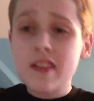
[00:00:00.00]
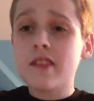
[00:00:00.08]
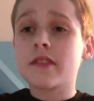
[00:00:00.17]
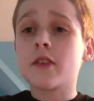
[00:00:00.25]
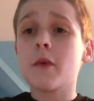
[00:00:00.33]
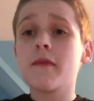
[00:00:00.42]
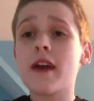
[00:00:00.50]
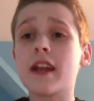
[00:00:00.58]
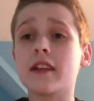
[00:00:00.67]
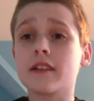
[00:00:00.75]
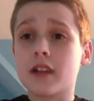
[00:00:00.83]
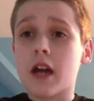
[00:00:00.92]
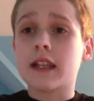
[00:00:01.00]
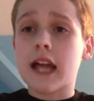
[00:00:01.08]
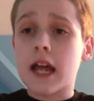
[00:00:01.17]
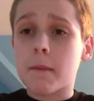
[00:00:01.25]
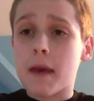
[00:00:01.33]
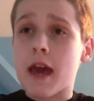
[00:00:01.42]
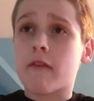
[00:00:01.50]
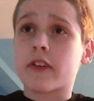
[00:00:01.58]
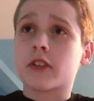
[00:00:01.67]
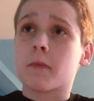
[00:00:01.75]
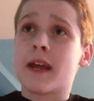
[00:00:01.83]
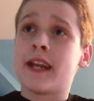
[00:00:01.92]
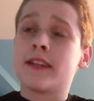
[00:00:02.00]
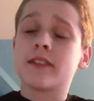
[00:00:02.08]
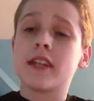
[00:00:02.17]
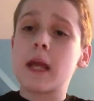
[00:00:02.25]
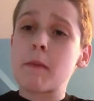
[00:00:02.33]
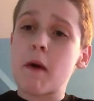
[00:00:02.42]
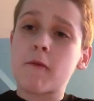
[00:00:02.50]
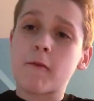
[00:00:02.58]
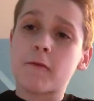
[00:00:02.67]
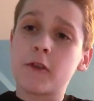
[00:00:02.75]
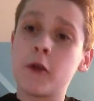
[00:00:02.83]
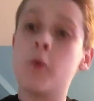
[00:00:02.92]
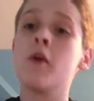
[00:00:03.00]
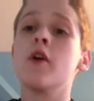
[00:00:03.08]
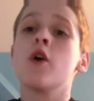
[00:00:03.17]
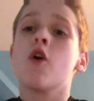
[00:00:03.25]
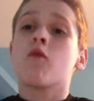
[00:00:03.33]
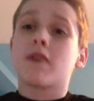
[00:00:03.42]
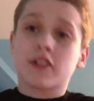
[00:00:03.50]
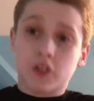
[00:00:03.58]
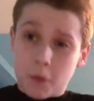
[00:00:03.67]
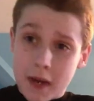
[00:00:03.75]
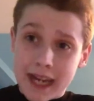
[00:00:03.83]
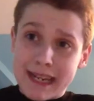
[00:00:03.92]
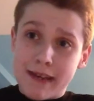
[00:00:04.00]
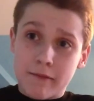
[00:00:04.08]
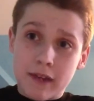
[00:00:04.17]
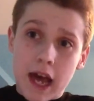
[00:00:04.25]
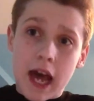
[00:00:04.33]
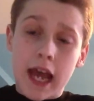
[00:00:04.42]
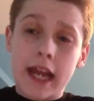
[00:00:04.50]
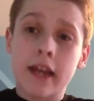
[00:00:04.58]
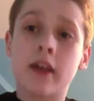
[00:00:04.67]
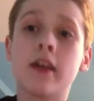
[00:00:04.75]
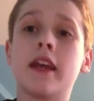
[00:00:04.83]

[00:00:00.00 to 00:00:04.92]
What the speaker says: So we've had a lot of bad WrestleManias. To name off a few, WrestleMania 9